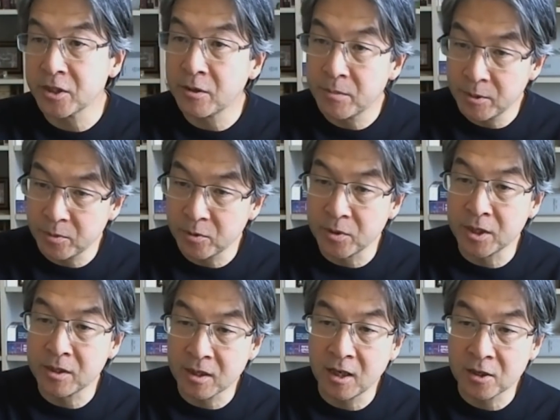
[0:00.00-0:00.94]
You know, people
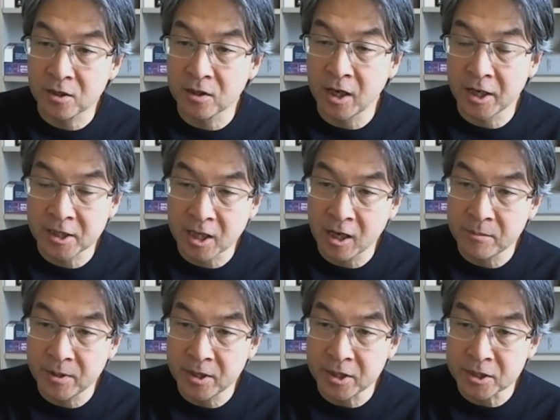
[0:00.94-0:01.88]
with underlying
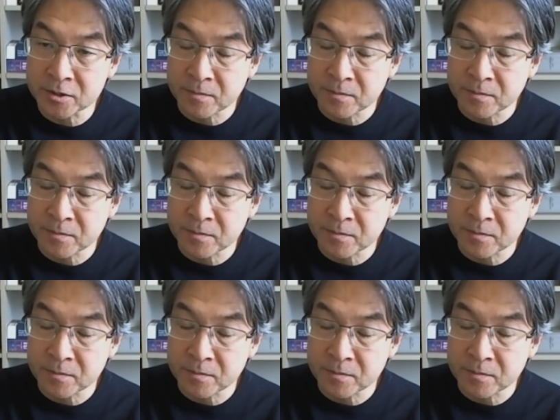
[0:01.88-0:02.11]
diabetes.